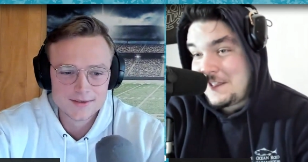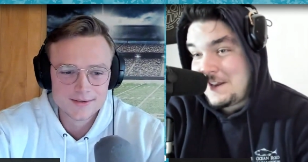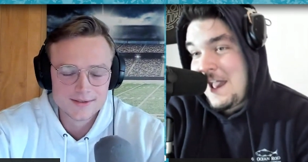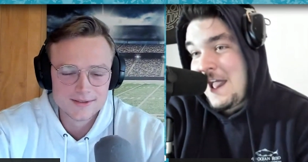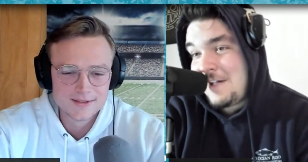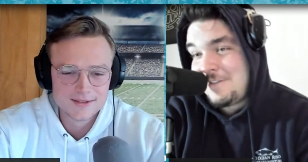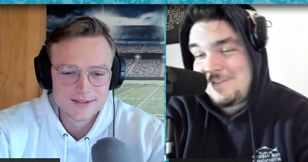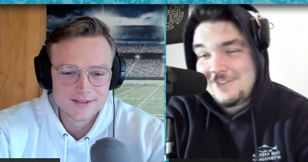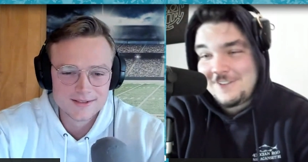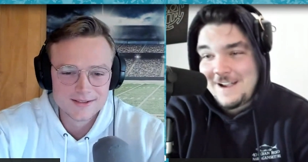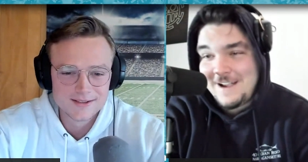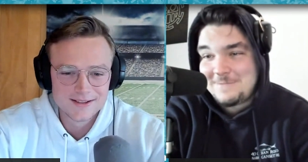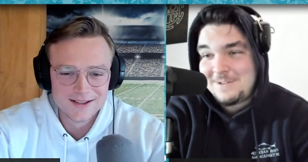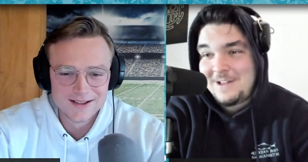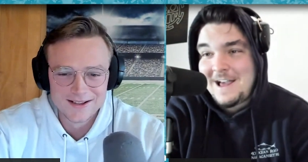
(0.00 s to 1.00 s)
Speaker 1: half.
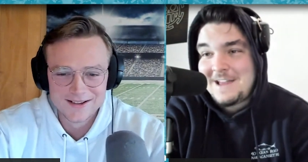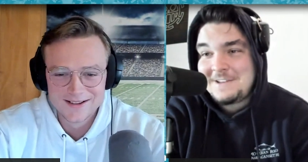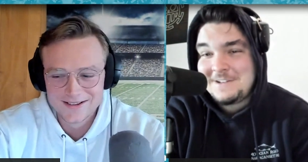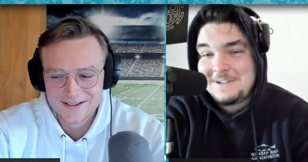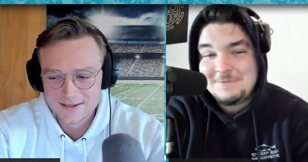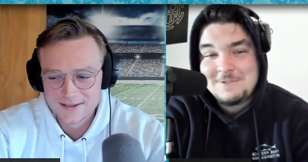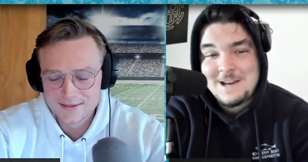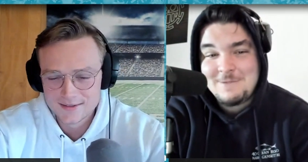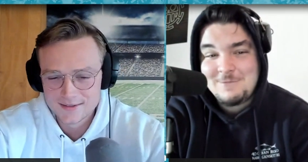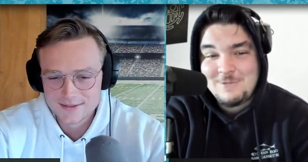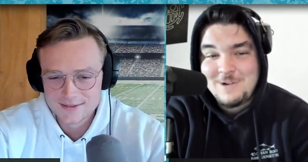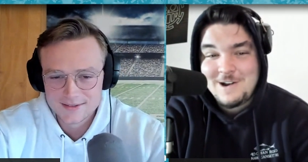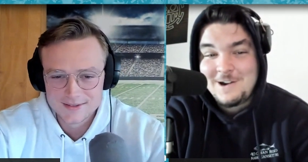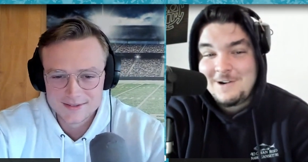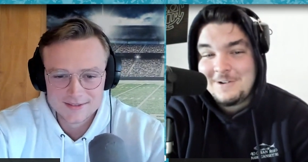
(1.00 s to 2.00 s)
I'm glad you went up
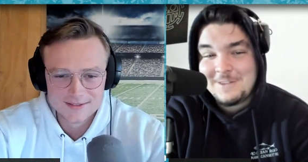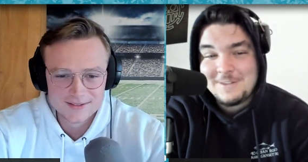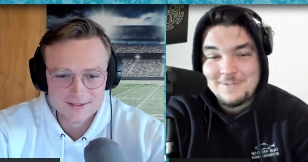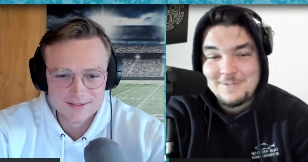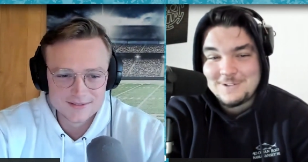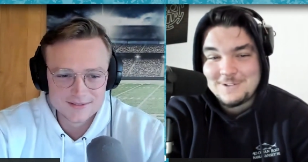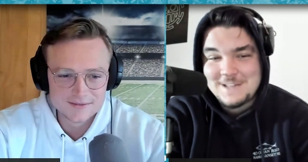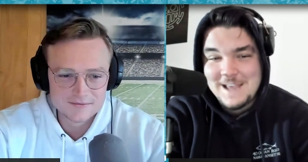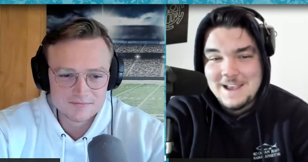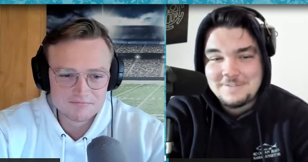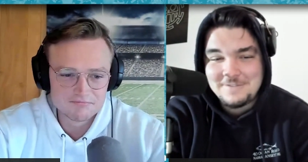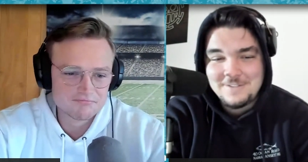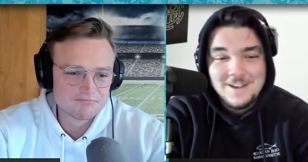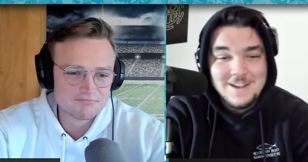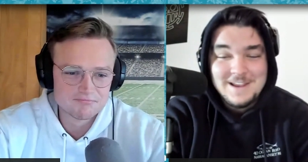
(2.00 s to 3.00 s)
1-0 in the first
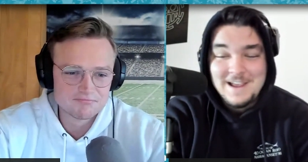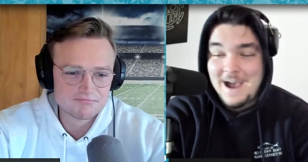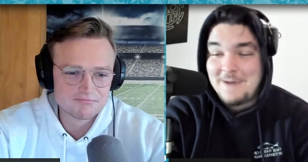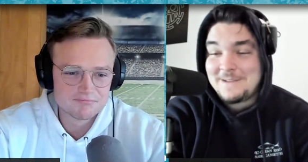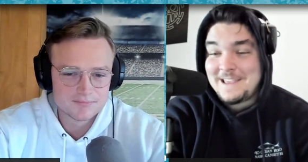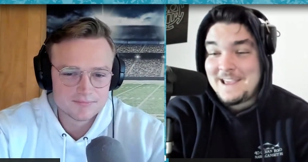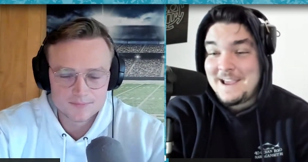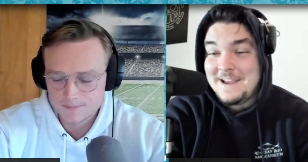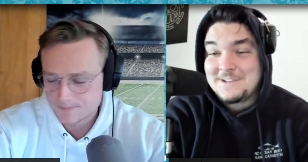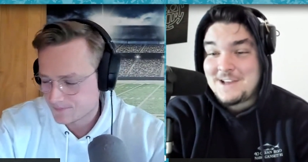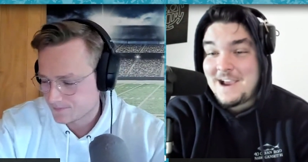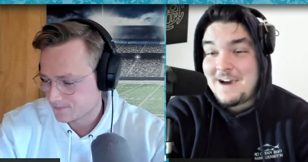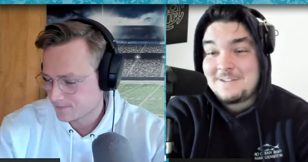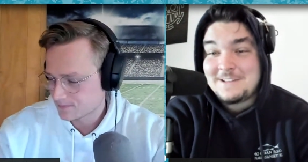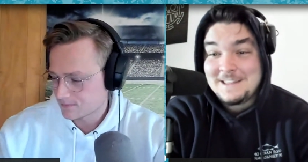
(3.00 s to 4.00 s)
half. I'm a cash
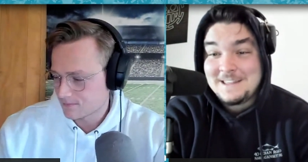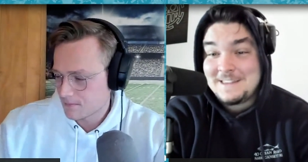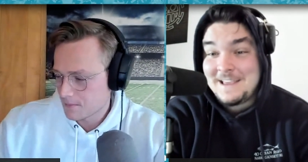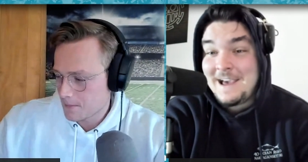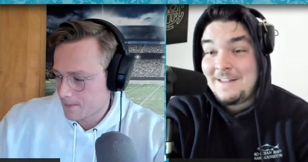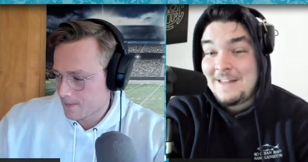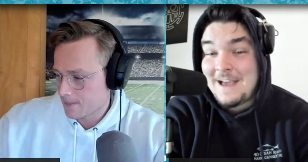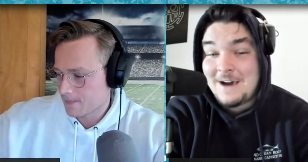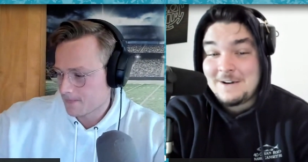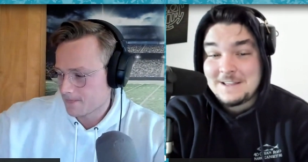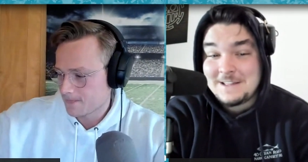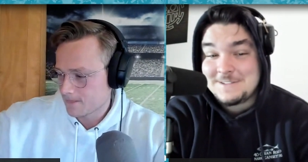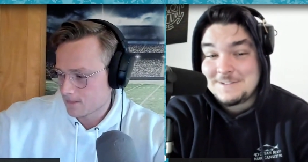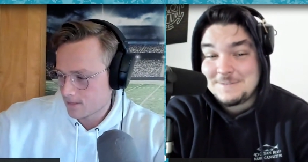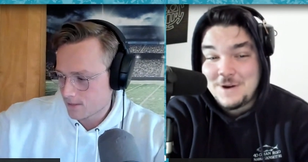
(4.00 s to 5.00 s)
out. Get the hell out.
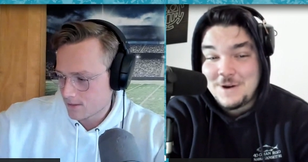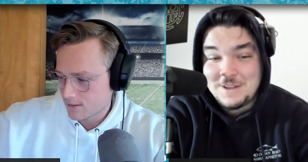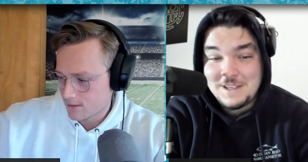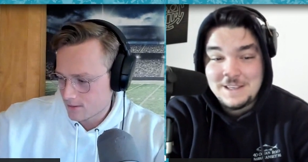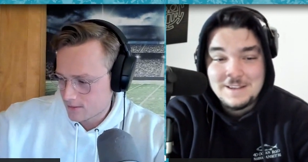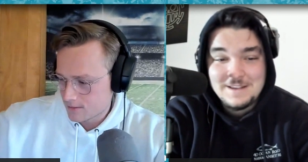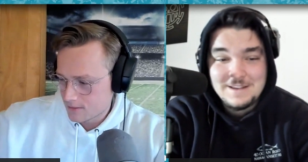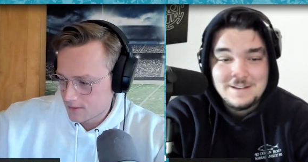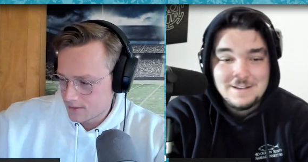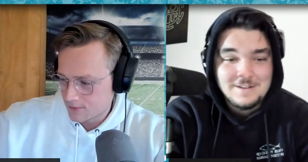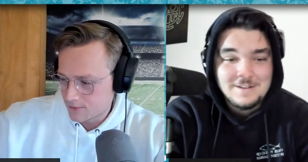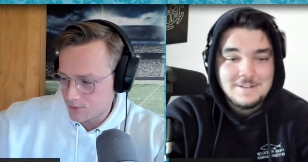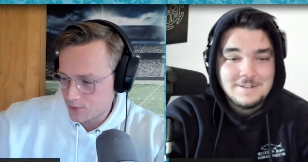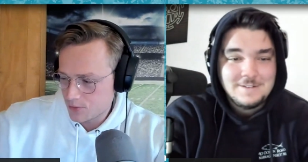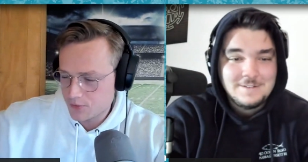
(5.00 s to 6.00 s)
Get some money.
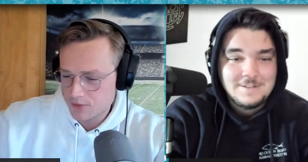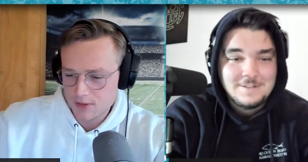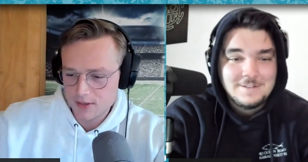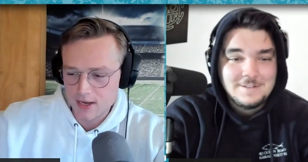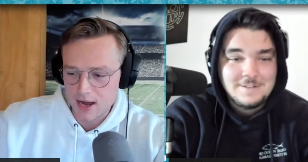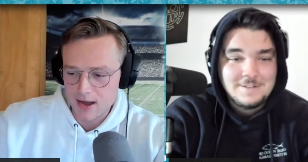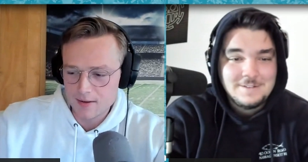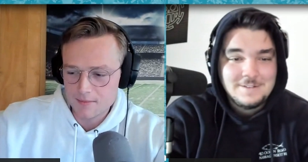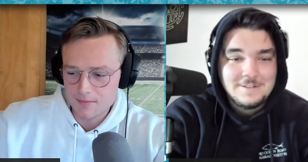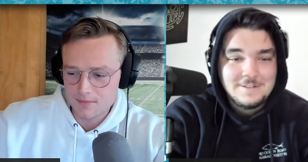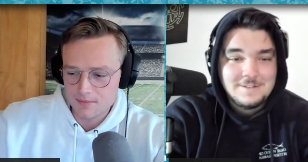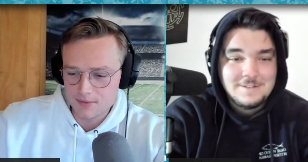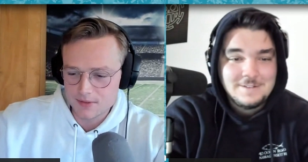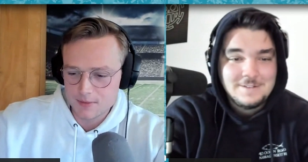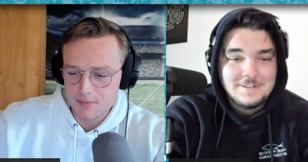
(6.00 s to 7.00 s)
Speaker 2: Do you think
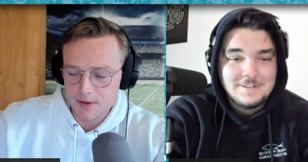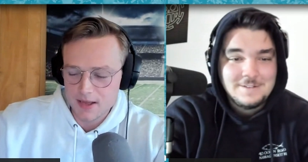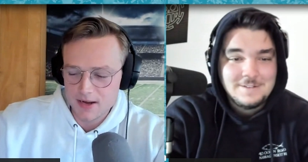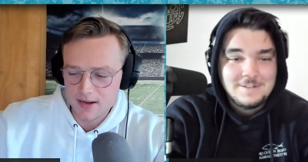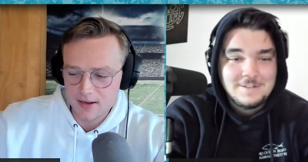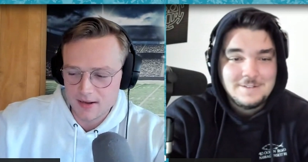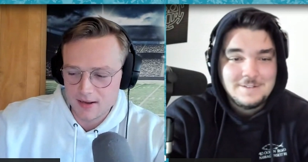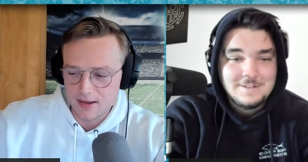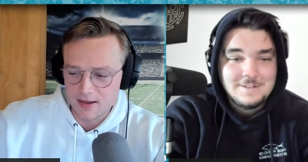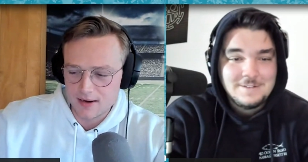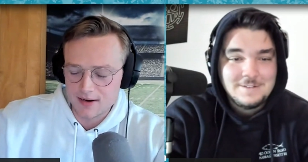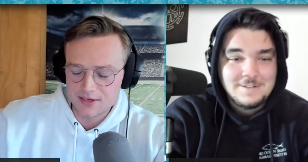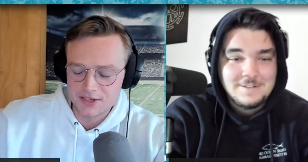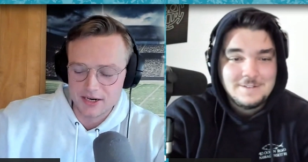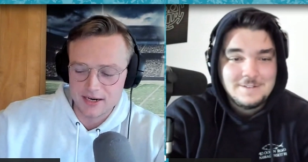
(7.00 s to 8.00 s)
I'm debating?
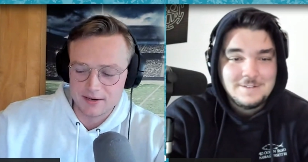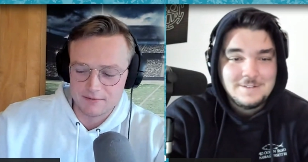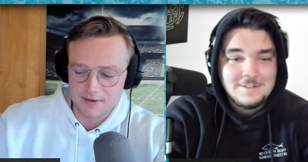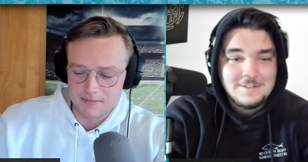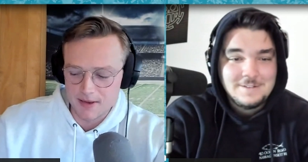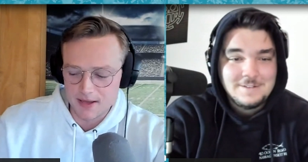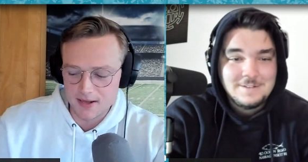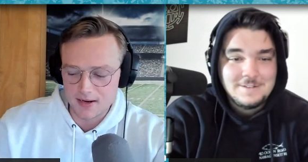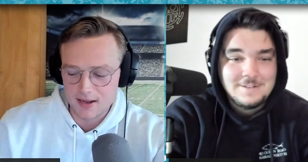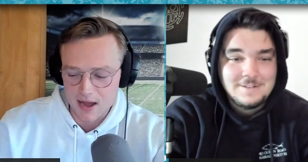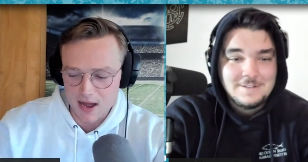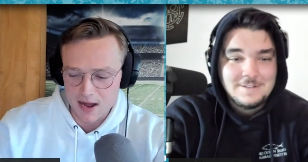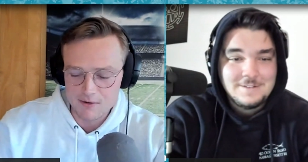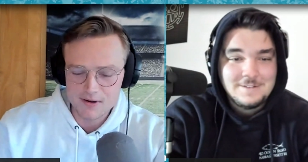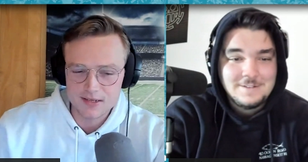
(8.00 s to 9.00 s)
Actually, not even debating.
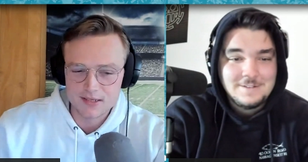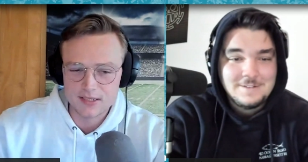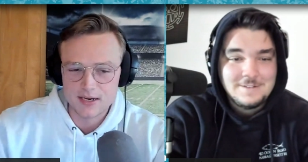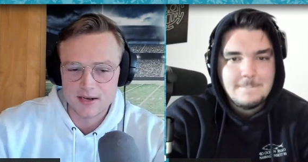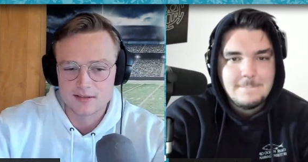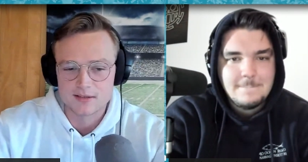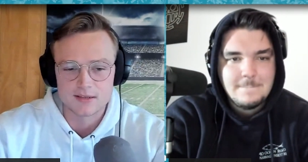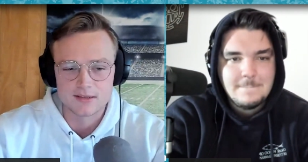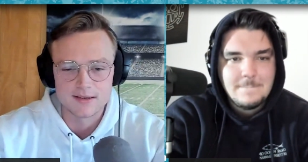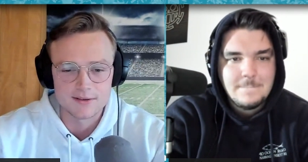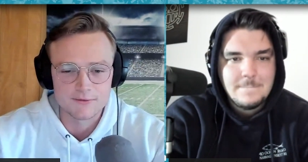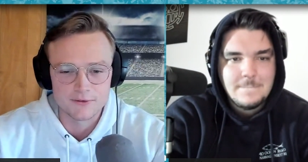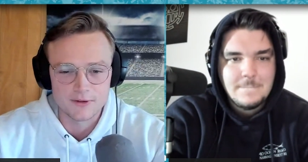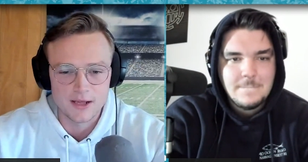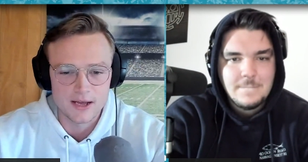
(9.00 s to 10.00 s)
I want to see how
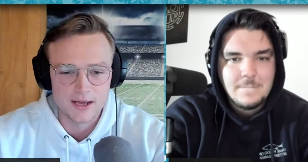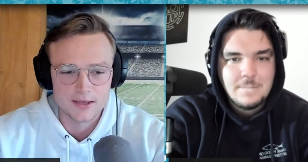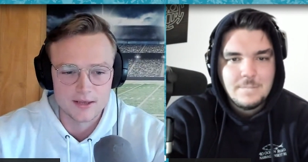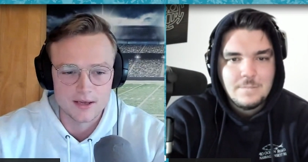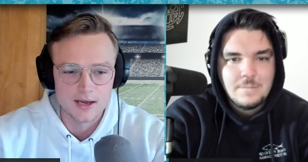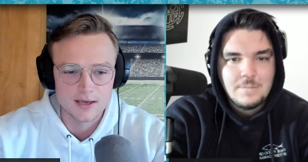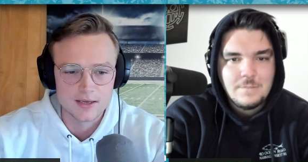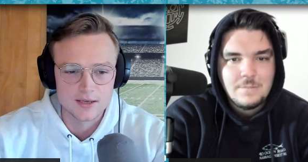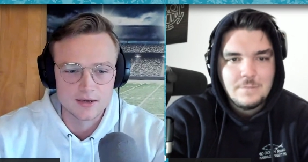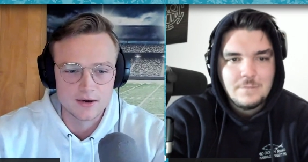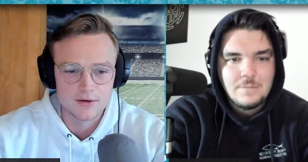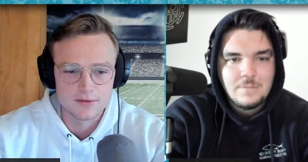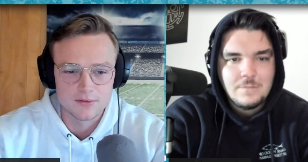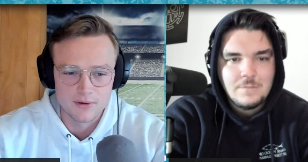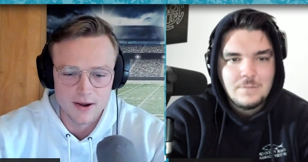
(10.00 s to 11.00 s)
successfully I, I, can
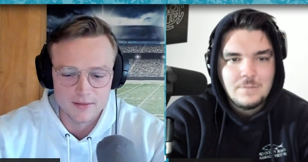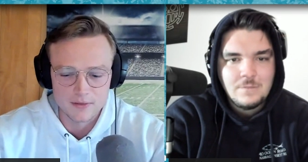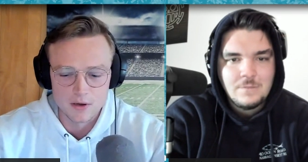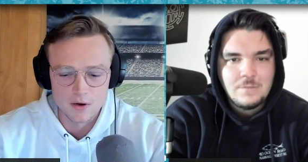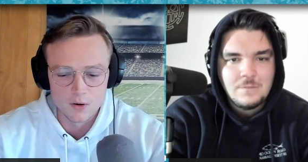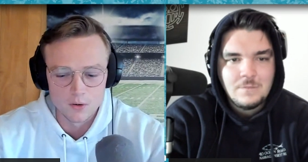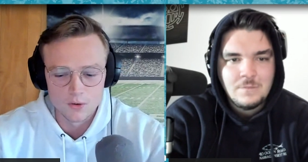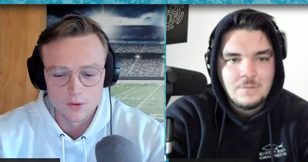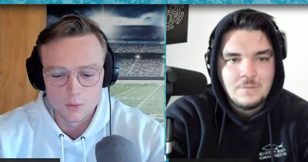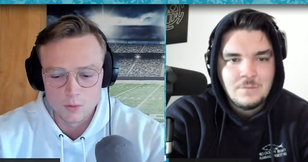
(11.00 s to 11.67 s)
go throughout the whole